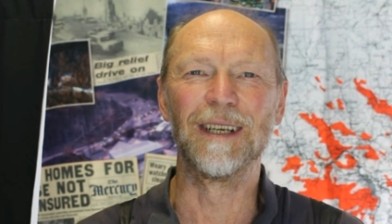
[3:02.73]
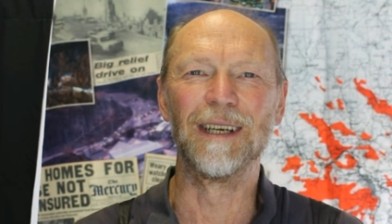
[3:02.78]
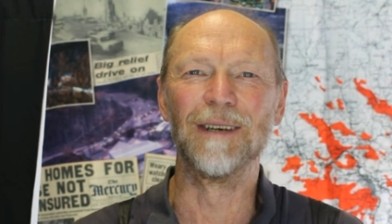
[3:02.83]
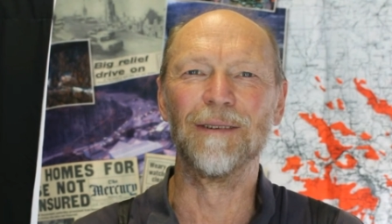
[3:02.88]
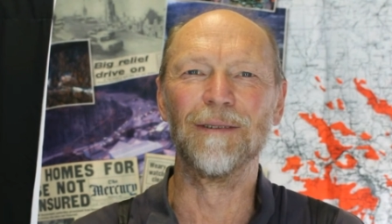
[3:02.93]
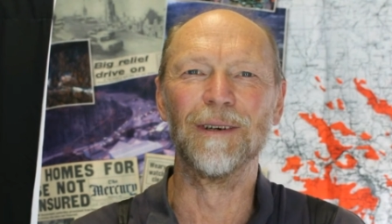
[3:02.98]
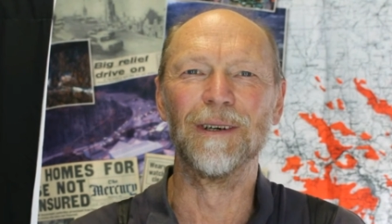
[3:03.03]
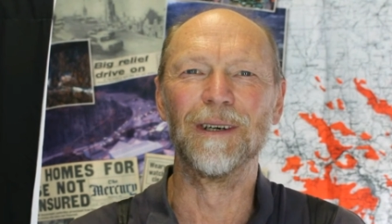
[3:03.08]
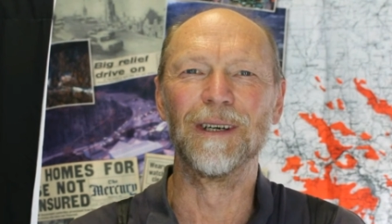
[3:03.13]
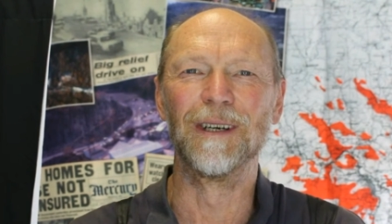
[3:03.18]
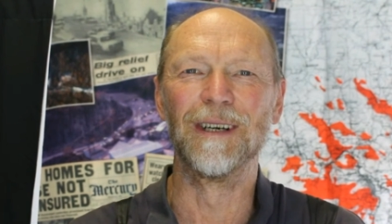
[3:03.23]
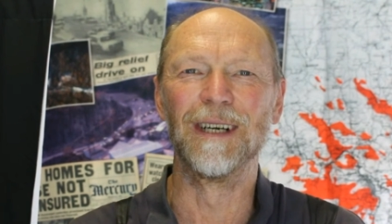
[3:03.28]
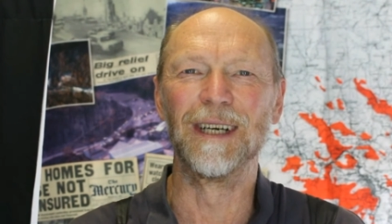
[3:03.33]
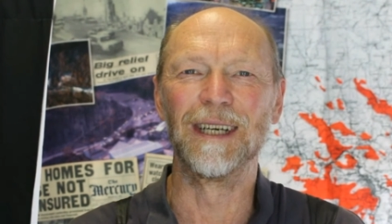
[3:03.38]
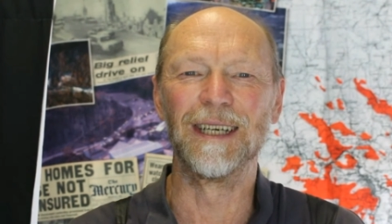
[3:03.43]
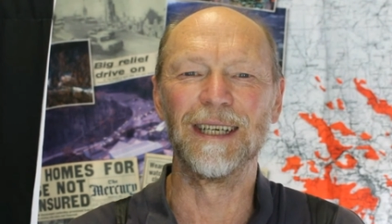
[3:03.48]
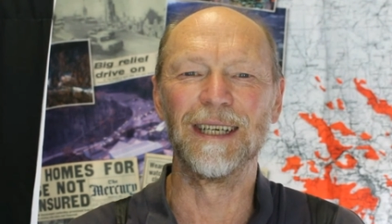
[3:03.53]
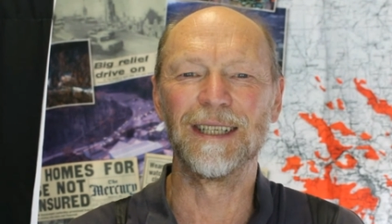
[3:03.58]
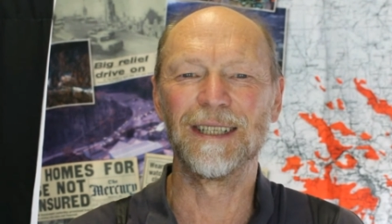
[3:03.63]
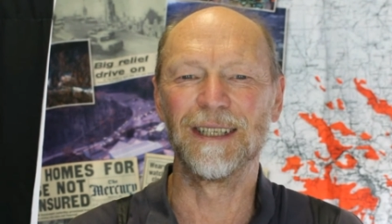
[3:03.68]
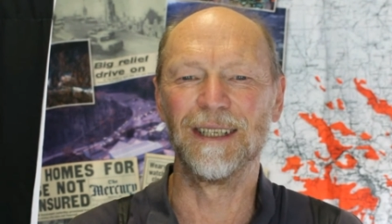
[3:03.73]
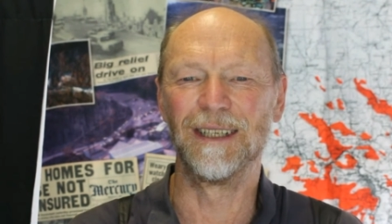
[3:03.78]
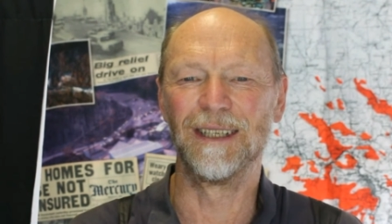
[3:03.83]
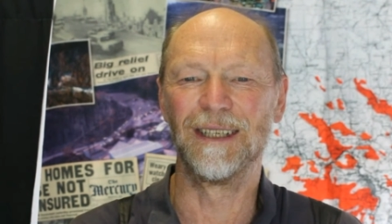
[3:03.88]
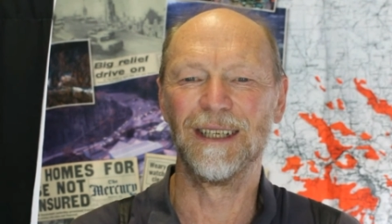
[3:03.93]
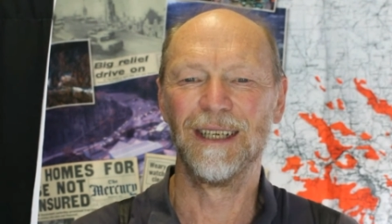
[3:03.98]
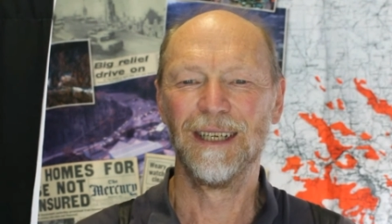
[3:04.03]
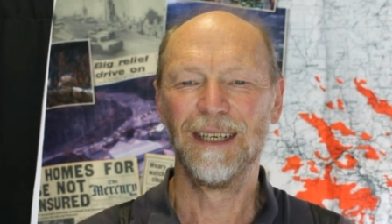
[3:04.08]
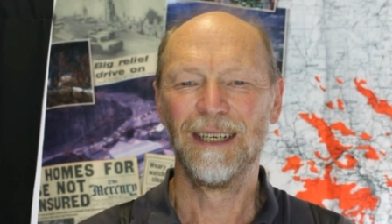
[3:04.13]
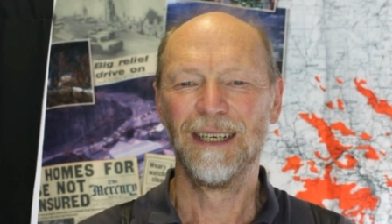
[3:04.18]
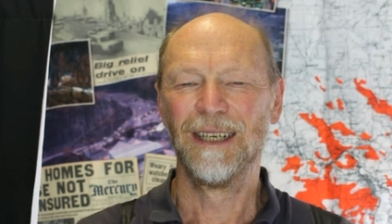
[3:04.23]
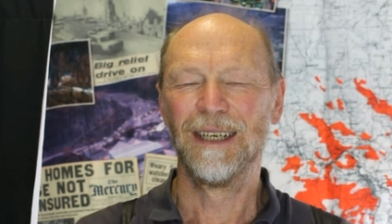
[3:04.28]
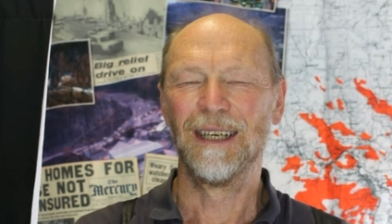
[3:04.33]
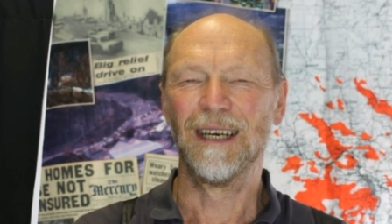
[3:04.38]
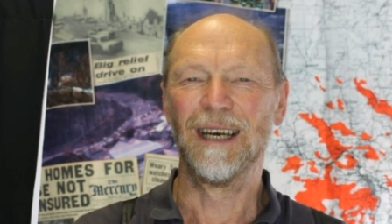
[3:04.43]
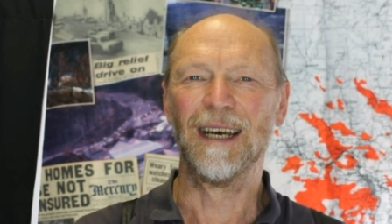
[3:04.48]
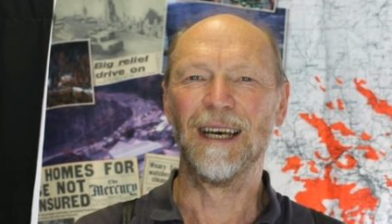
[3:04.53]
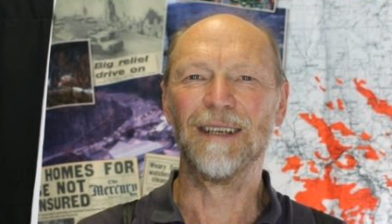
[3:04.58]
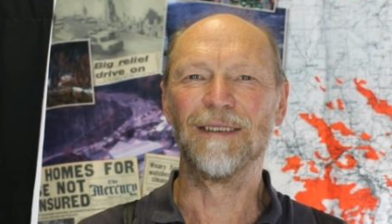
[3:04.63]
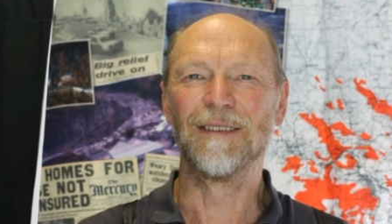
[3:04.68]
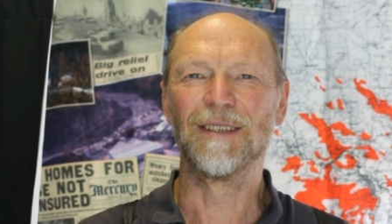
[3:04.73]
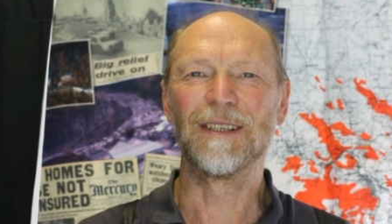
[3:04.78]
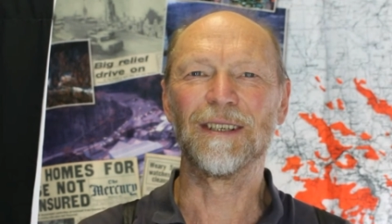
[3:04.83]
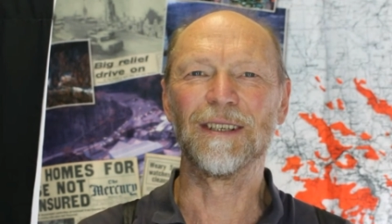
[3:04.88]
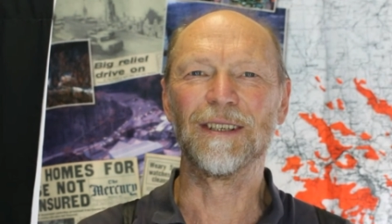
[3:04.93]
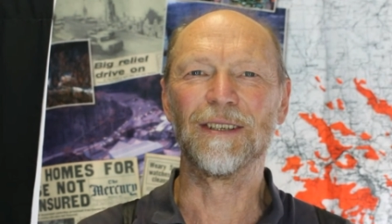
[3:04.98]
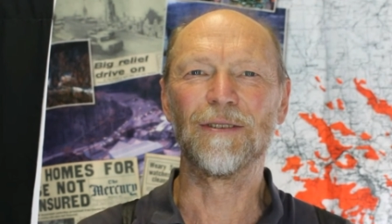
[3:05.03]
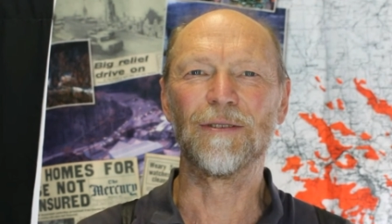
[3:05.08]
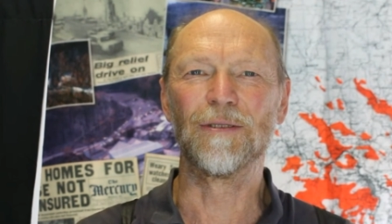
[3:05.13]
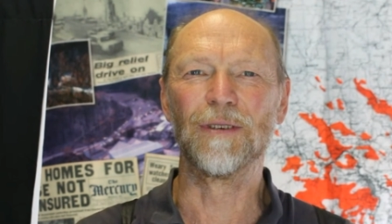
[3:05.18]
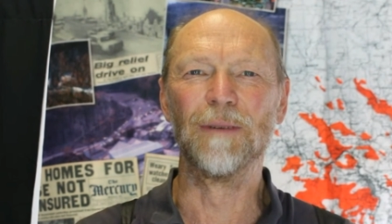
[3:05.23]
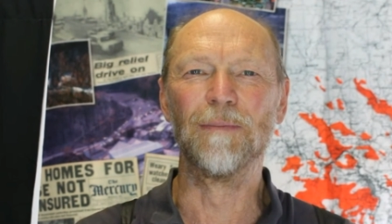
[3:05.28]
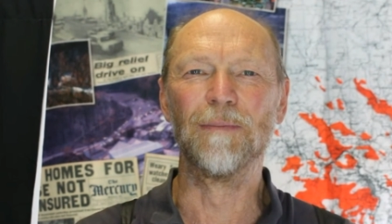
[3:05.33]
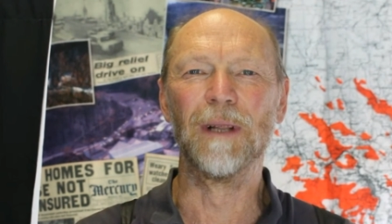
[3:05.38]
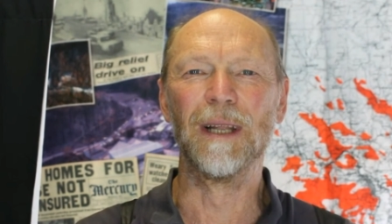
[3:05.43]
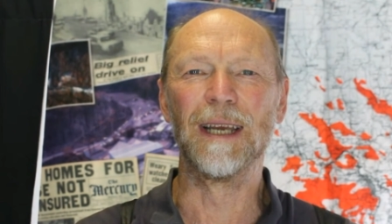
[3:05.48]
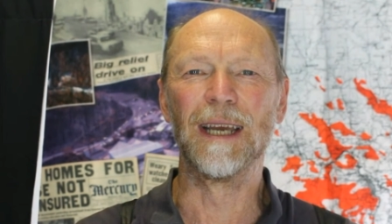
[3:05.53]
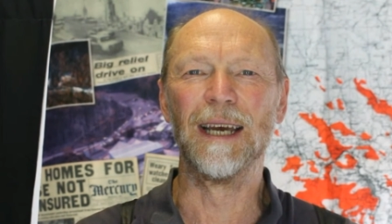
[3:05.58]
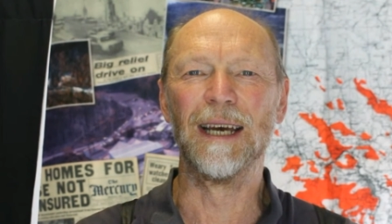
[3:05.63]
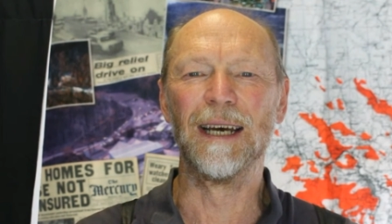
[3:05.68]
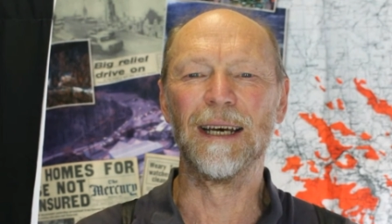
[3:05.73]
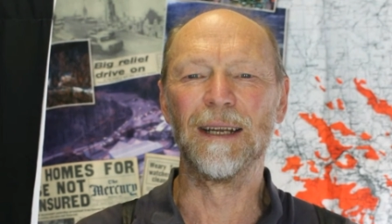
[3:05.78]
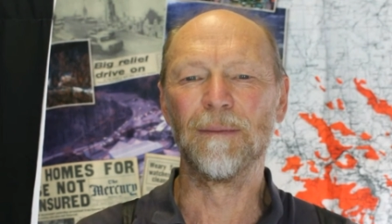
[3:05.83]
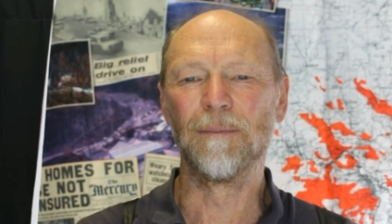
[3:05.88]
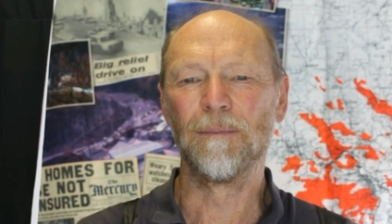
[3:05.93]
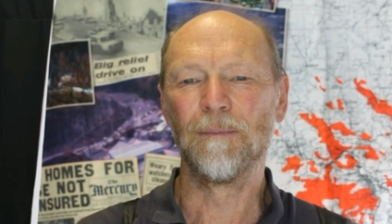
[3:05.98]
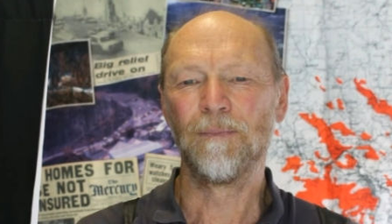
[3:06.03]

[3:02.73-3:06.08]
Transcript: to get water, I guess, and it was just dribbling out.